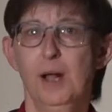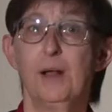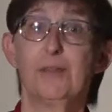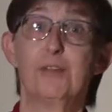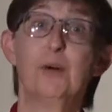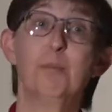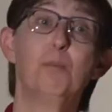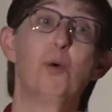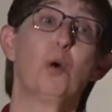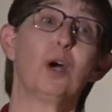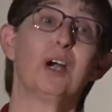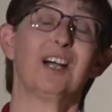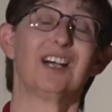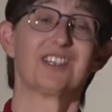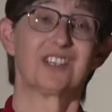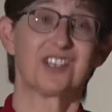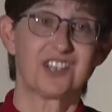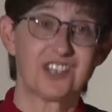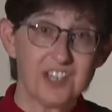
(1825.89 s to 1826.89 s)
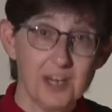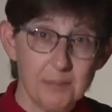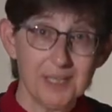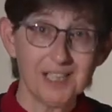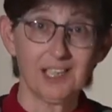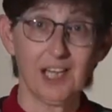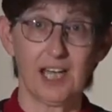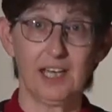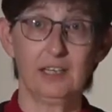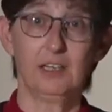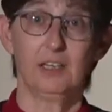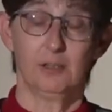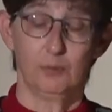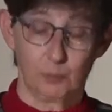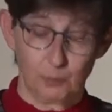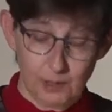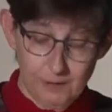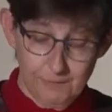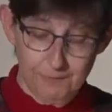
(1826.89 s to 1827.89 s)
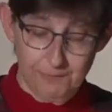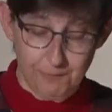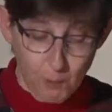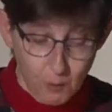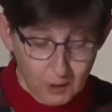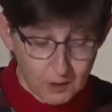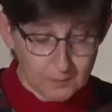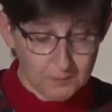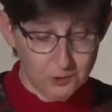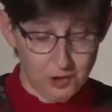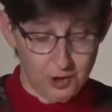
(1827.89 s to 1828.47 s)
The more assimilated Reform